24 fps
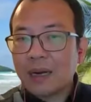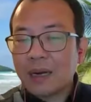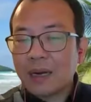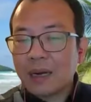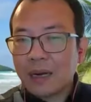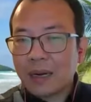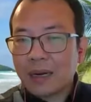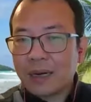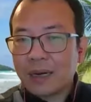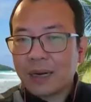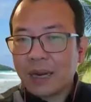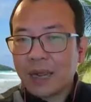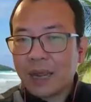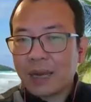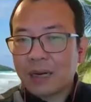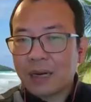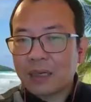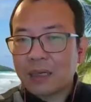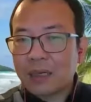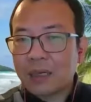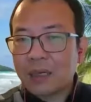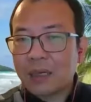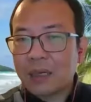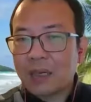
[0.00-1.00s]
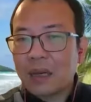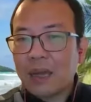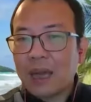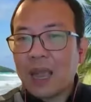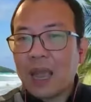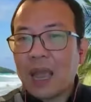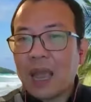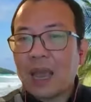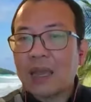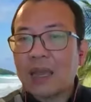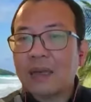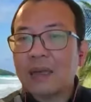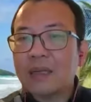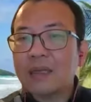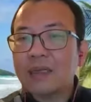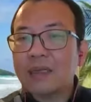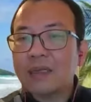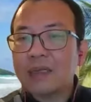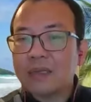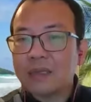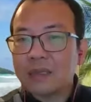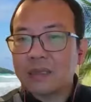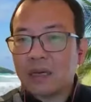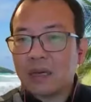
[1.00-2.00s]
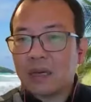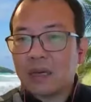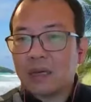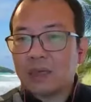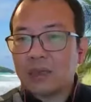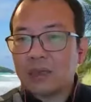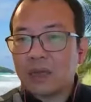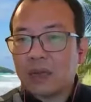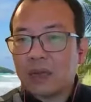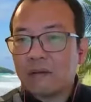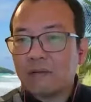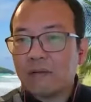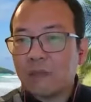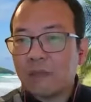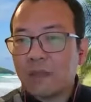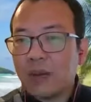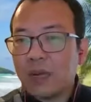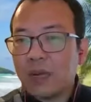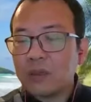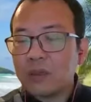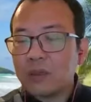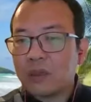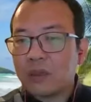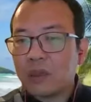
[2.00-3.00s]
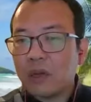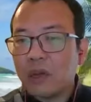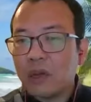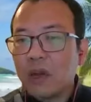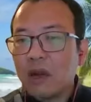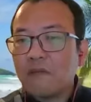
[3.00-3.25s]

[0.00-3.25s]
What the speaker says: connect and search information